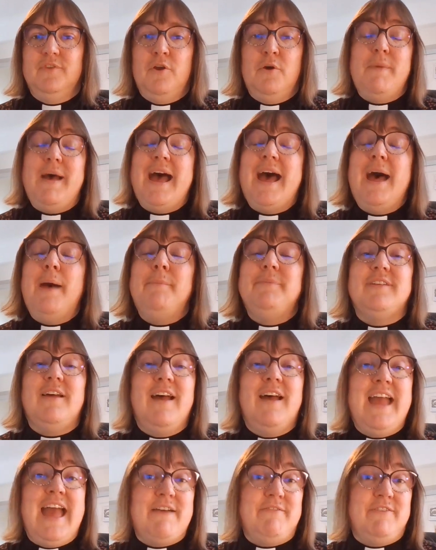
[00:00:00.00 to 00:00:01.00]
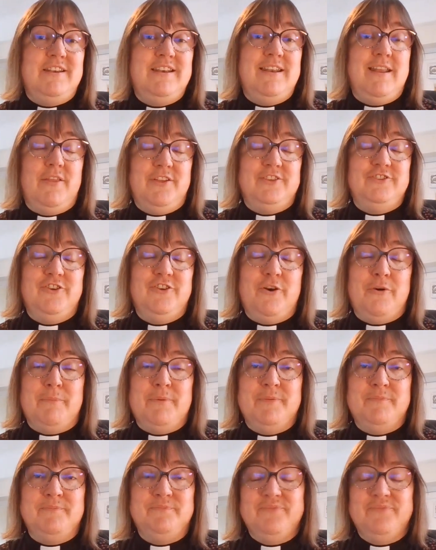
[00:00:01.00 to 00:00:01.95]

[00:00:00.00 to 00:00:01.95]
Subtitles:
Or perhaps I have another job.